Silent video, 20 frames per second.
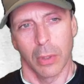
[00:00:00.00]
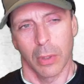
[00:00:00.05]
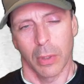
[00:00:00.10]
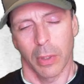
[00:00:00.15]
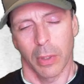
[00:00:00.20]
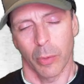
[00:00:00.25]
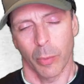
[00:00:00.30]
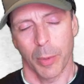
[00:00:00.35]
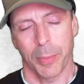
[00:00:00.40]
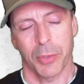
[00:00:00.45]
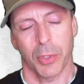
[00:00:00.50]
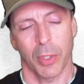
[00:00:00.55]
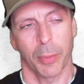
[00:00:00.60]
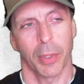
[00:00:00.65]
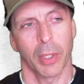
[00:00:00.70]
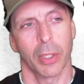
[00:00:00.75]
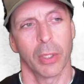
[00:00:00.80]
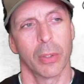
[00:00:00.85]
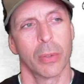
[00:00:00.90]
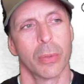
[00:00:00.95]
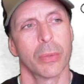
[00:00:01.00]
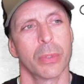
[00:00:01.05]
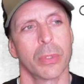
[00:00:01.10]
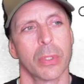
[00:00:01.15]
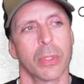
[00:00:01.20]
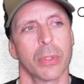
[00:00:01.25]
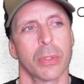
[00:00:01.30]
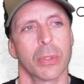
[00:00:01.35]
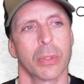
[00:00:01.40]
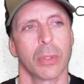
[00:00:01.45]
The website we're going to use
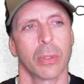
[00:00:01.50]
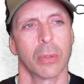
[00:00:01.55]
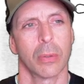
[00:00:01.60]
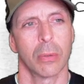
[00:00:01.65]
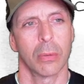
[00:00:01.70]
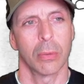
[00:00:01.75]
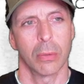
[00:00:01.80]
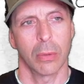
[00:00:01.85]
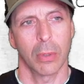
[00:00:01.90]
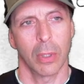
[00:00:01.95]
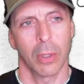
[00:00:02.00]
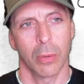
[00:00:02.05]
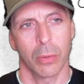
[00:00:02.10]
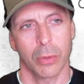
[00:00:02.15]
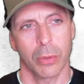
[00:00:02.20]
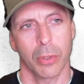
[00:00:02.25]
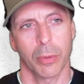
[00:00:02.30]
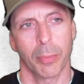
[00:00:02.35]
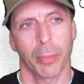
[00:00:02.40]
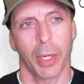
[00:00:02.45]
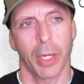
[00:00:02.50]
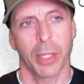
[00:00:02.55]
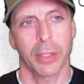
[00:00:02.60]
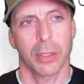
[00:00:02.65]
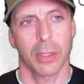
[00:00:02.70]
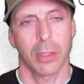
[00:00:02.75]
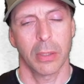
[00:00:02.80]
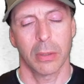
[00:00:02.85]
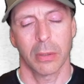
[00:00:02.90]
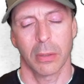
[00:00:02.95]
is called
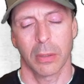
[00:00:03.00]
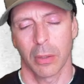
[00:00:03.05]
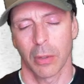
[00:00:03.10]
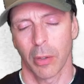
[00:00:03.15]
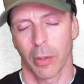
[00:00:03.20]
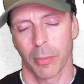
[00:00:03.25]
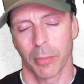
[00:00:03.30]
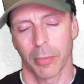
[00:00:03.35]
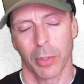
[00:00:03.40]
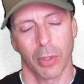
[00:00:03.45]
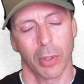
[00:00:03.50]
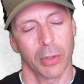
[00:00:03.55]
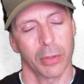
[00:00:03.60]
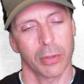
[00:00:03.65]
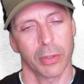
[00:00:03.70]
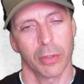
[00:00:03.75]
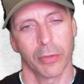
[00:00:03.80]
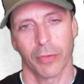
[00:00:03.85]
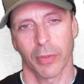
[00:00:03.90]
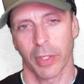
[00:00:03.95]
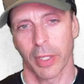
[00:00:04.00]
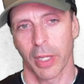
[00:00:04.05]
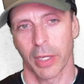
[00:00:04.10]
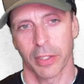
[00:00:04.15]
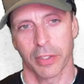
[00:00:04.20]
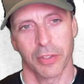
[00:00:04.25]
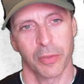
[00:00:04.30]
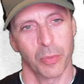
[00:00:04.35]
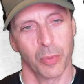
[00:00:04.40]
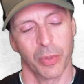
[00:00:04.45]
UltraPacer. I'm not
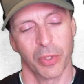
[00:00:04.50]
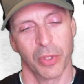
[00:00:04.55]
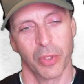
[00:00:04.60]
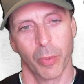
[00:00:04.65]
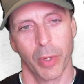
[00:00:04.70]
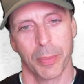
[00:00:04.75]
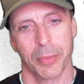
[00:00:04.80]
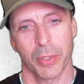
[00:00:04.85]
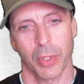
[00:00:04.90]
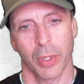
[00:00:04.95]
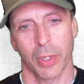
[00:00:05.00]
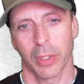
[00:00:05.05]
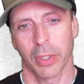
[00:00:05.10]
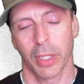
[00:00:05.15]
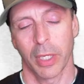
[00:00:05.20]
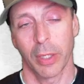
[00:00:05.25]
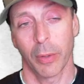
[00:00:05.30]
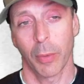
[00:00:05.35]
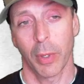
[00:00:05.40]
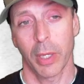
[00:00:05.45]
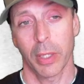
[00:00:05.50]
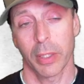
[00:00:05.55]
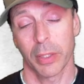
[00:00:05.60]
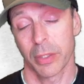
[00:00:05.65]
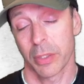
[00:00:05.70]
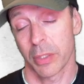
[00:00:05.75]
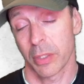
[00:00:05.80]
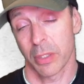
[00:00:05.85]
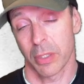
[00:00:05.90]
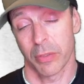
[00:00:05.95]
affiliated with the website in any way,
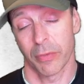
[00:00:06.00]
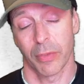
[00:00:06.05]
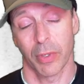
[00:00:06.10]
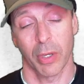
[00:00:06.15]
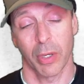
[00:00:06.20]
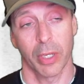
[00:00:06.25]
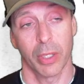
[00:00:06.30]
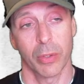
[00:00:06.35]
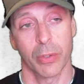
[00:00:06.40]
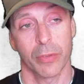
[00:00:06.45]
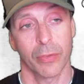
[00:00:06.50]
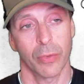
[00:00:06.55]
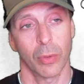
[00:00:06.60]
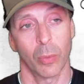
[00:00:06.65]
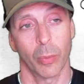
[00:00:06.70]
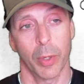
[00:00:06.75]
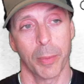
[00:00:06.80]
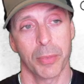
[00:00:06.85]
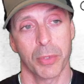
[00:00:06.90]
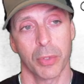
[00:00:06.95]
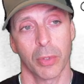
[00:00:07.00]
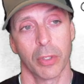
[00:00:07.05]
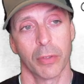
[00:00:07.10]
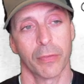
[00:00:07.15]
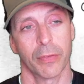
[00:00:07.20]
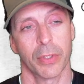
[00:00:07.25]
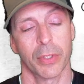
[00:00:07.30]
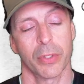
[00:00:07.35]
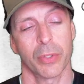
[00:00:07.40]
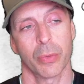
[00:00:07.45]
it's just a very useful website
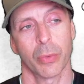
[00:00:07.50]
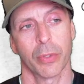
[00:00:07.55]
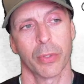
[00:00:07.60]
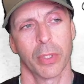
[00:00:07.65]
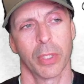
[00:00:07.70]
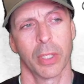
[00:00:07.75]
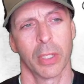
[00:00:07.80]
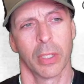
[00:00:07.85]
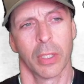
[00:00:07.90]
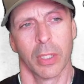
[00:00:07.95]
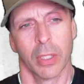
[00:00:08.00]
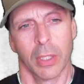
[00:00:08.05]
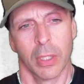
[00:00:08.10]
for this sort of thing.